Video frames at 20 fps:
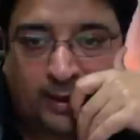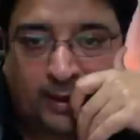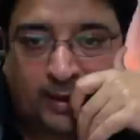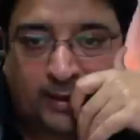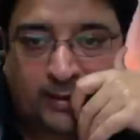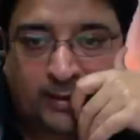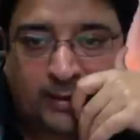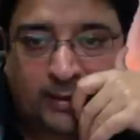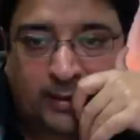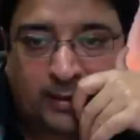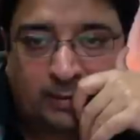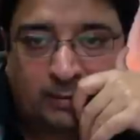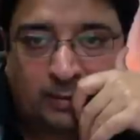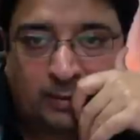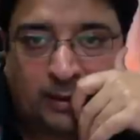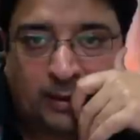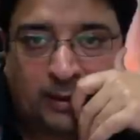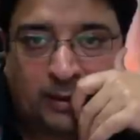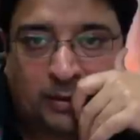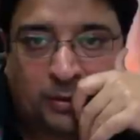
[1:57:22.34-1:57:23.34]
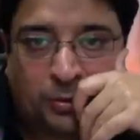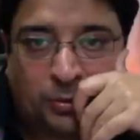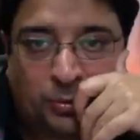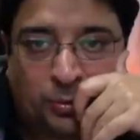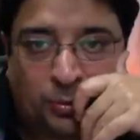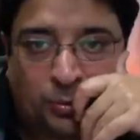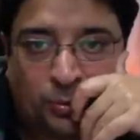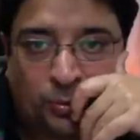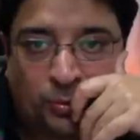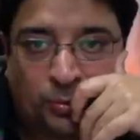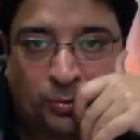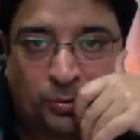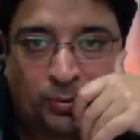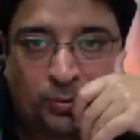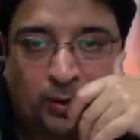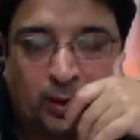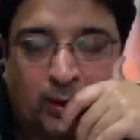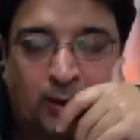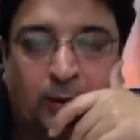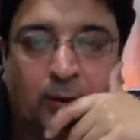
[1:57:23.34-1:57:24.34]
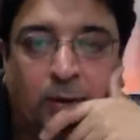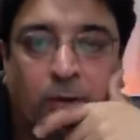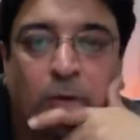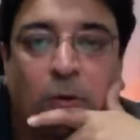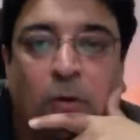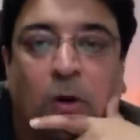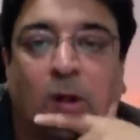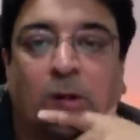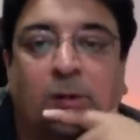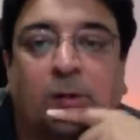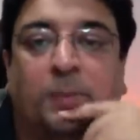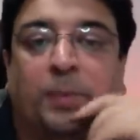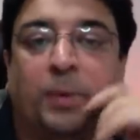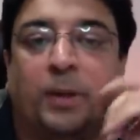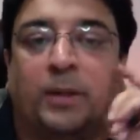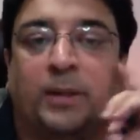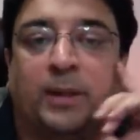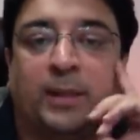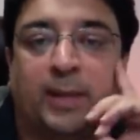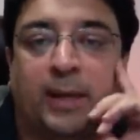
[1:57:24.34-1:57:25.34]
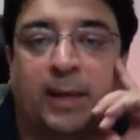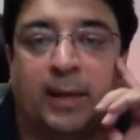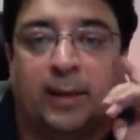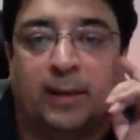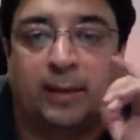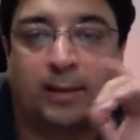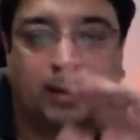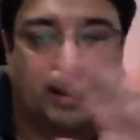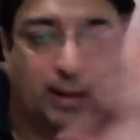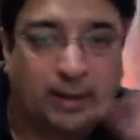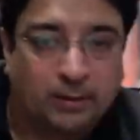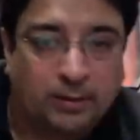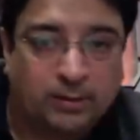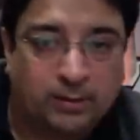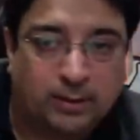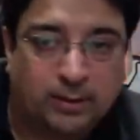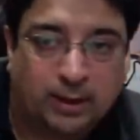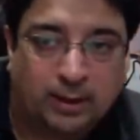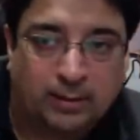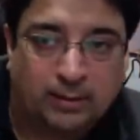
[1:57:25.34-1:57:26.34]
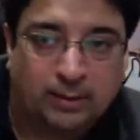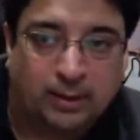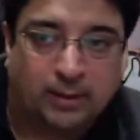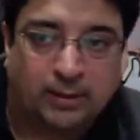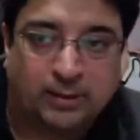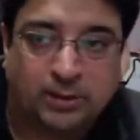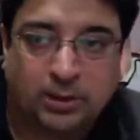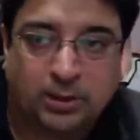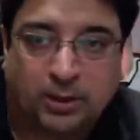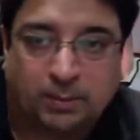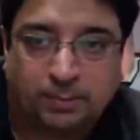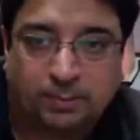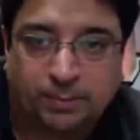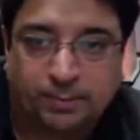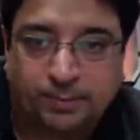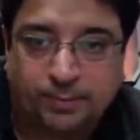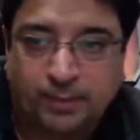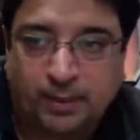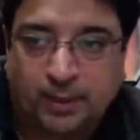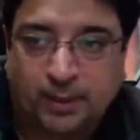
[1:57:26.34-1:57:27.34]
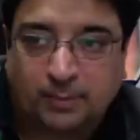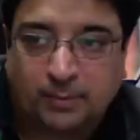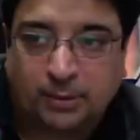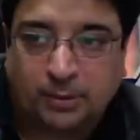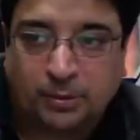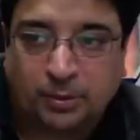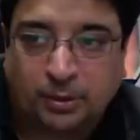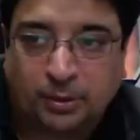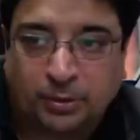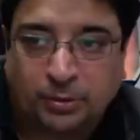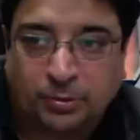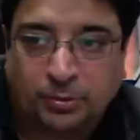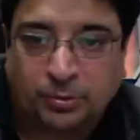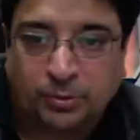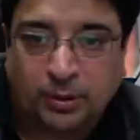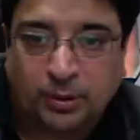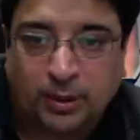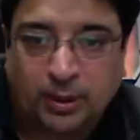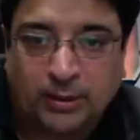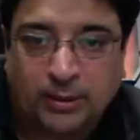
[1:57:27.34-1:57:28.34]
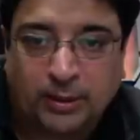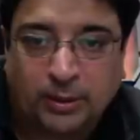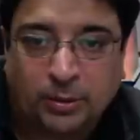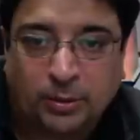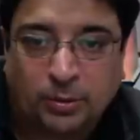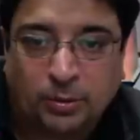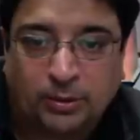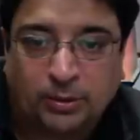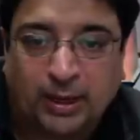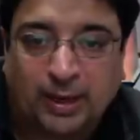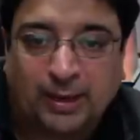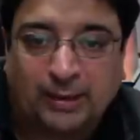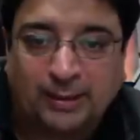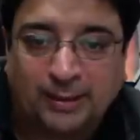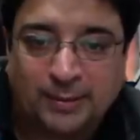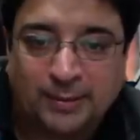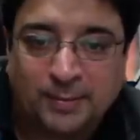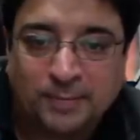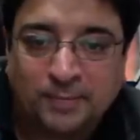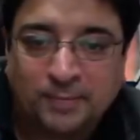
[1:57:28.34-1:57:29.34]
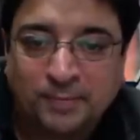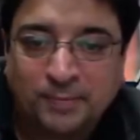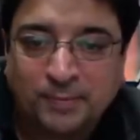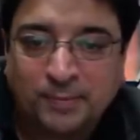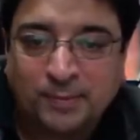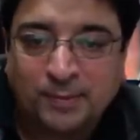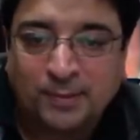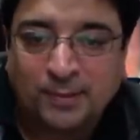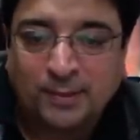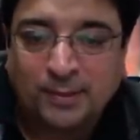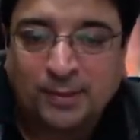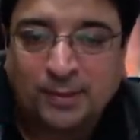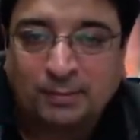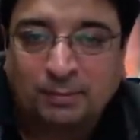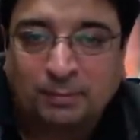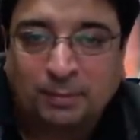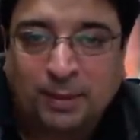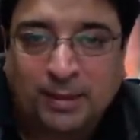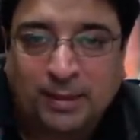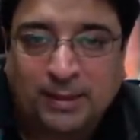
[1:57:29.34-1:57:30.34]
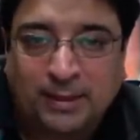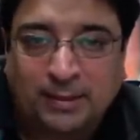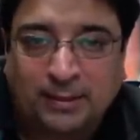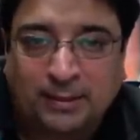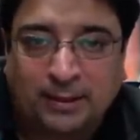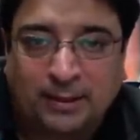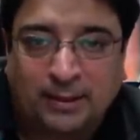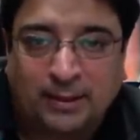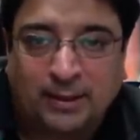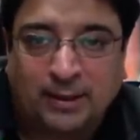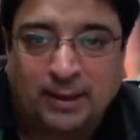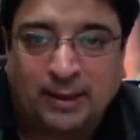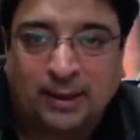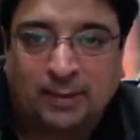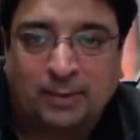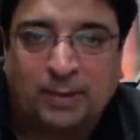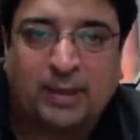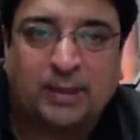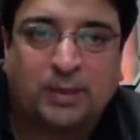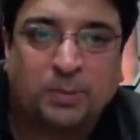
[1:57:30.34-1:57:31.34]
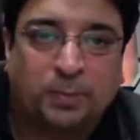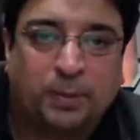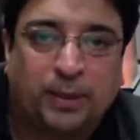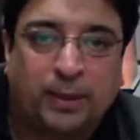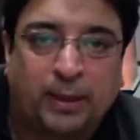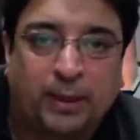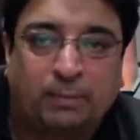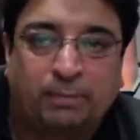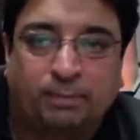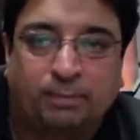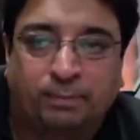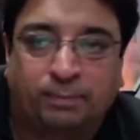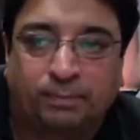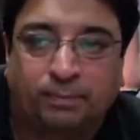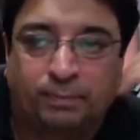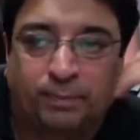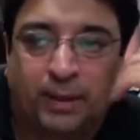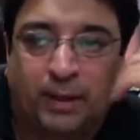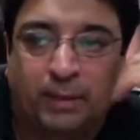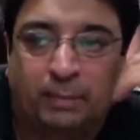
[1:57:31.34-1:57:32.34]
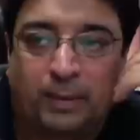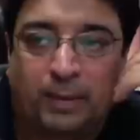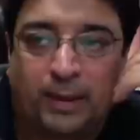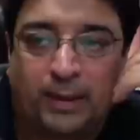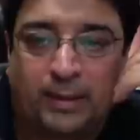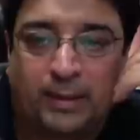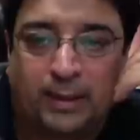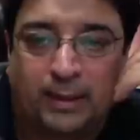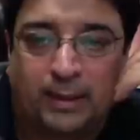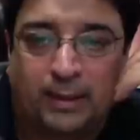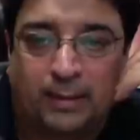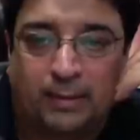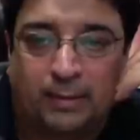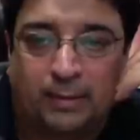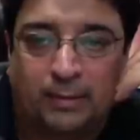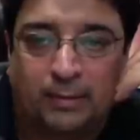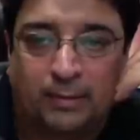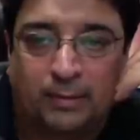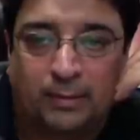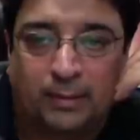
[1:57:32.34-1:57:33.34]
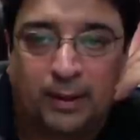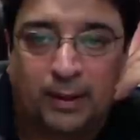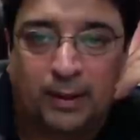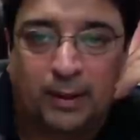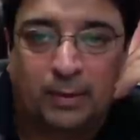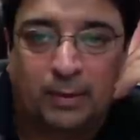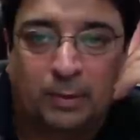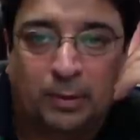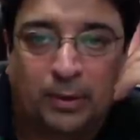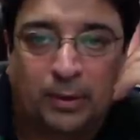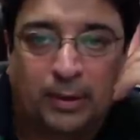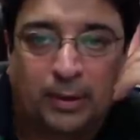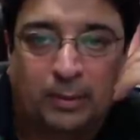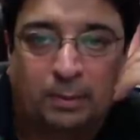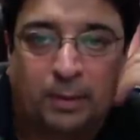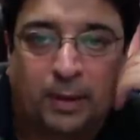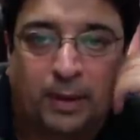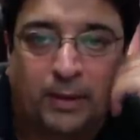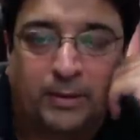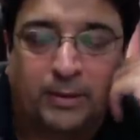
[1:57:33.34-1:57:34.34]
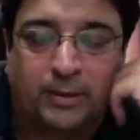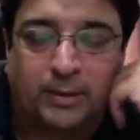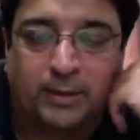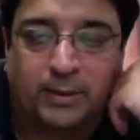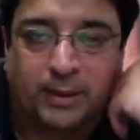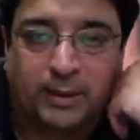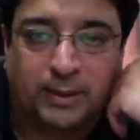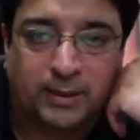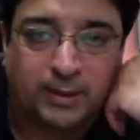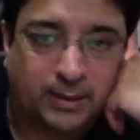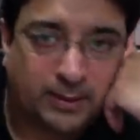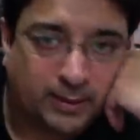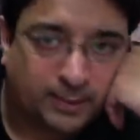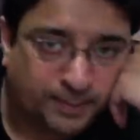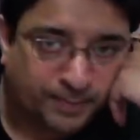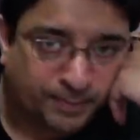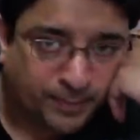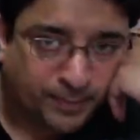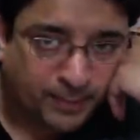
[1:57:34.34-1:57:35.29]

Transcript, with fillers: asking me to undergo all the process here, I'll stop. I'm not going to undergo that basic thing again. I mean, it's pretty basic. Anybody can pass this test.